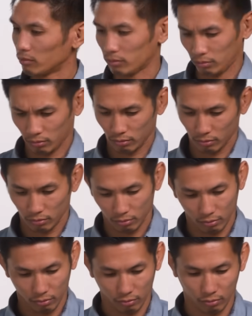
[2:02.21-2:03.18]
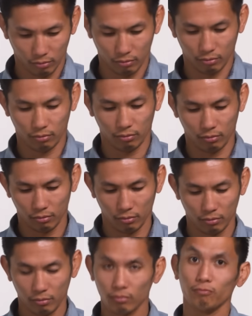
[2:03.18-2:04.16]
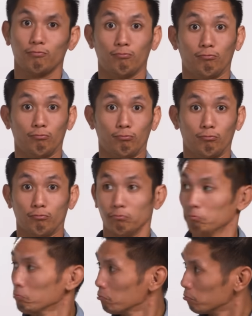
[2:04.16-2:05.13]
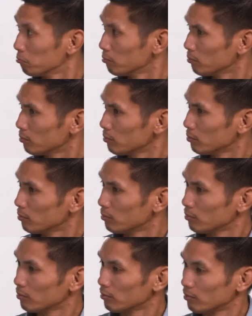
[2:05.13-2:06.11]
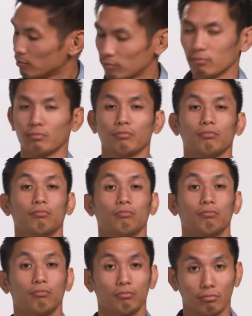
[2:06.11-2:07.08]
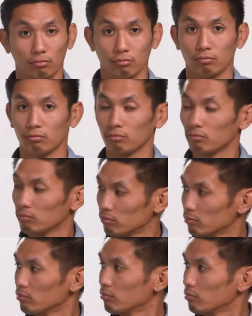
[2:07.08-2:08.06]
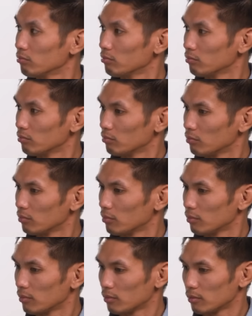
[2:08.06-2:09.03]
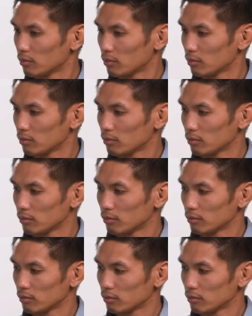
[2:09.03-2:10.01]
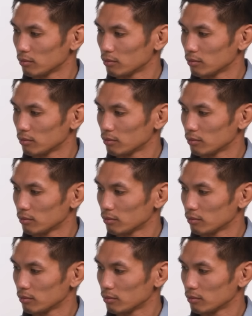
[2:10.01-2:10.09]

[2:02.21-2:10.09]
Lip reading: [no speech]